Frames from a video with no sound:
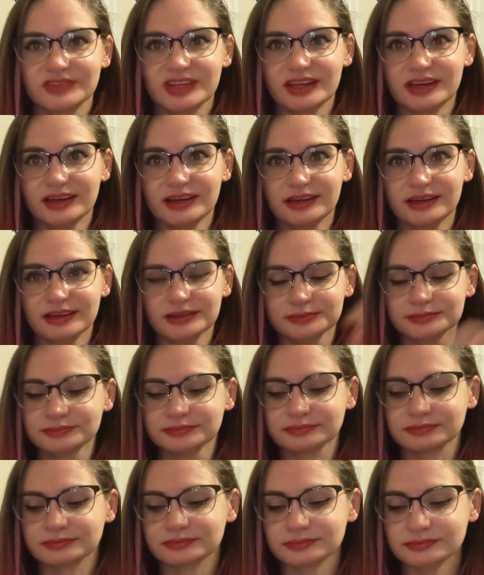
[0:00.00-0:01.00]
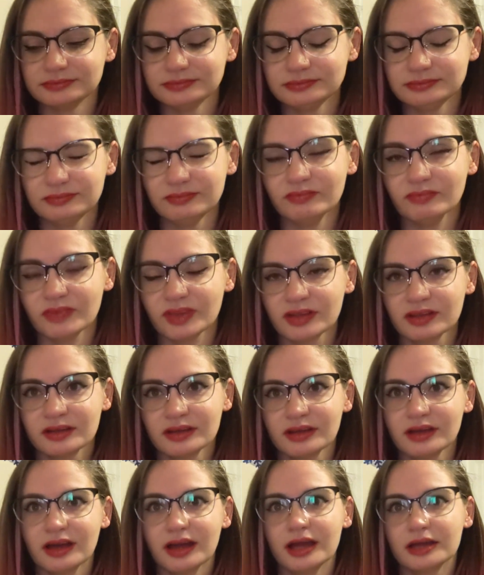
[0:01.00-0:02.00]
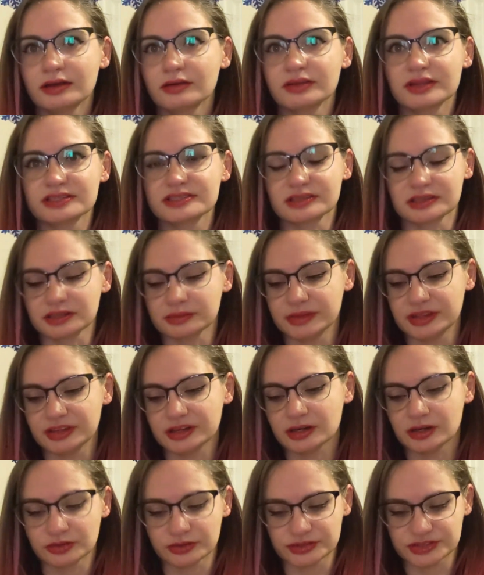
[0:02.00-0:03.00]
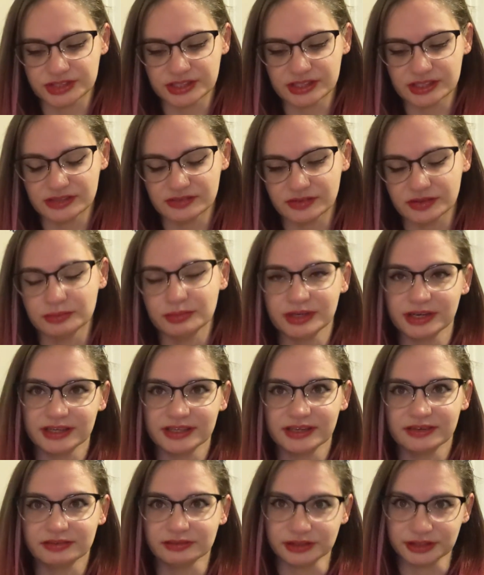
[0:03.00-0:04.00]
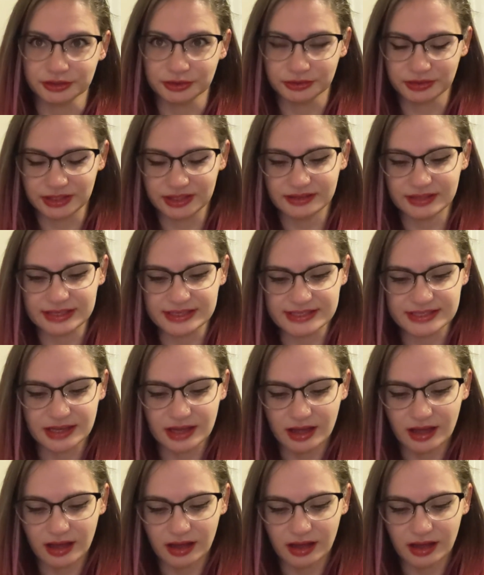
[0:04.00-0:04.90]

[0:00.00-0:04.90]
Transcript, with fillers: Ta-da! I know that's not gonna make the colors any different, but I definitely do need these.